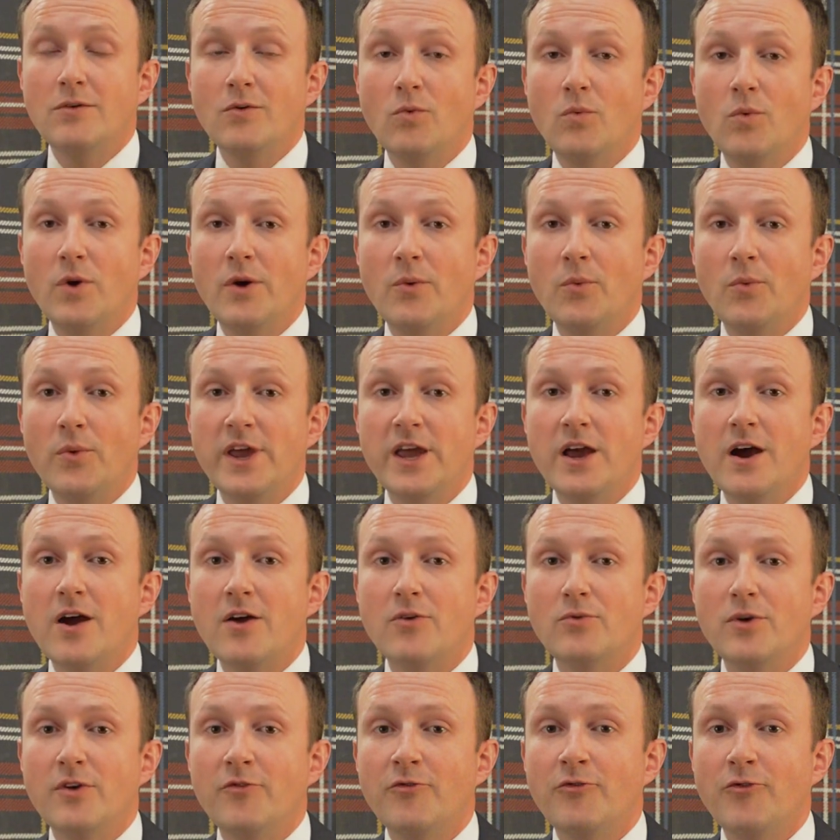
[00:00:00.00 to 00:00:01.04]
What we are
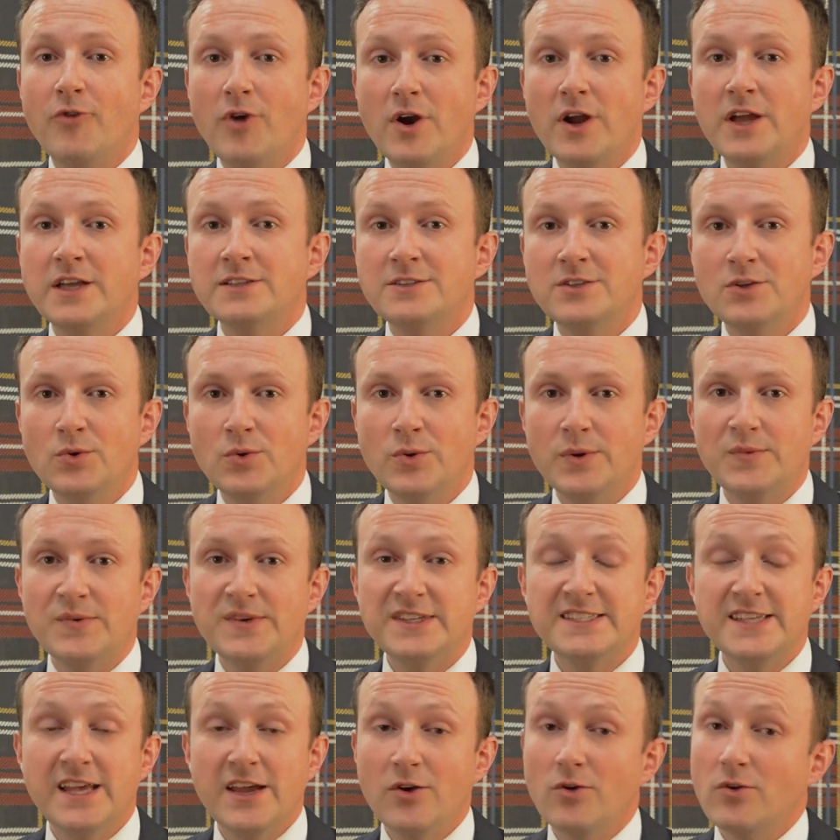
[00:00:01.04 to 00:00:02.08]
referring to when we
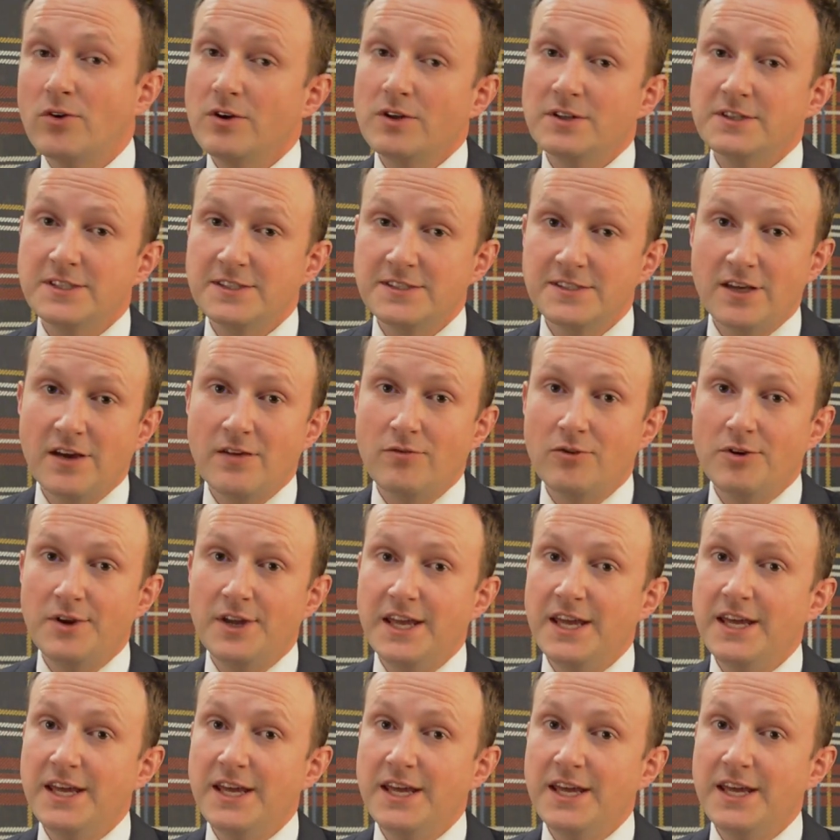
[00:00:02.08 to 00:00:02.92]
say oral discovery